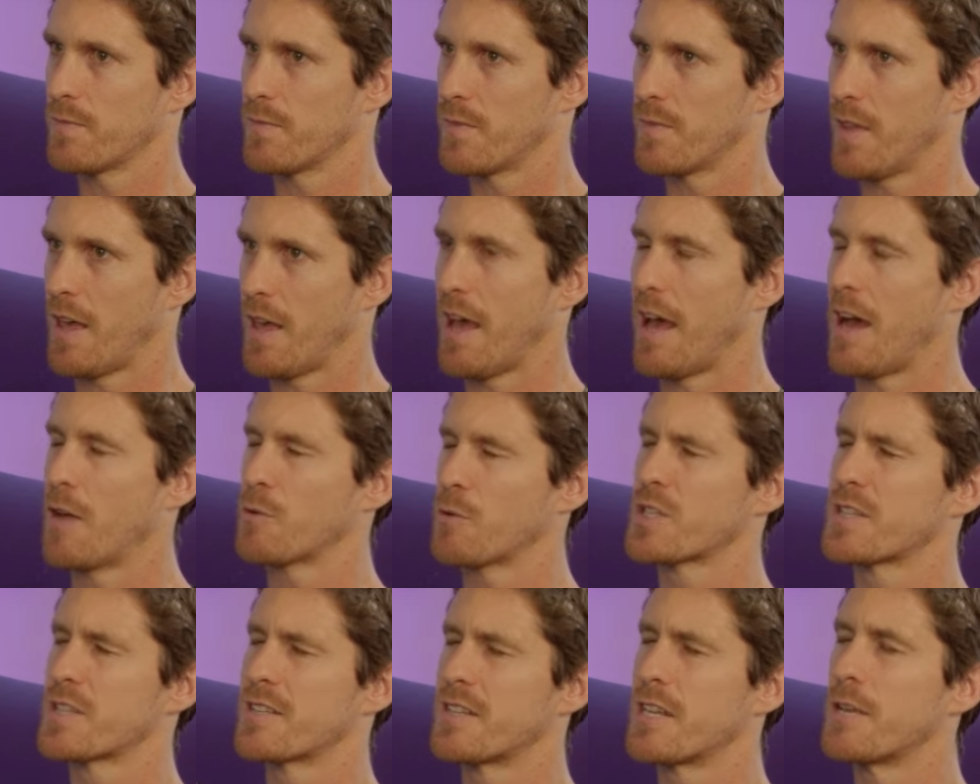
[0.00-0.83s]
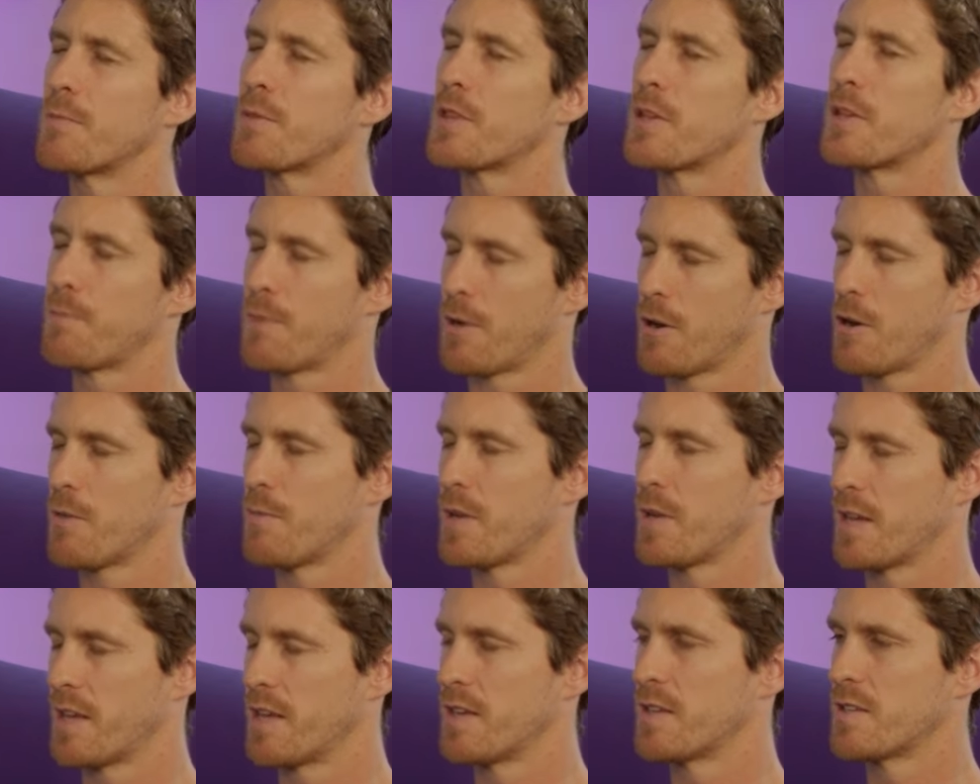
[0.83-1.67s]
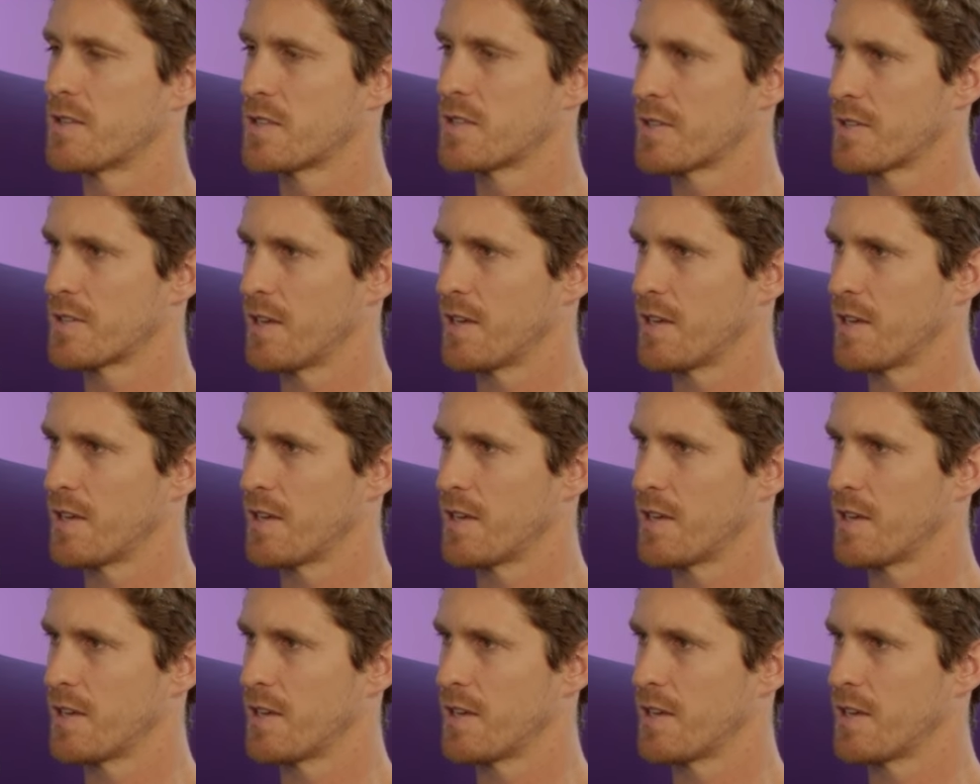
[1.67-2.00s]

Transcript: how steep the pyramid is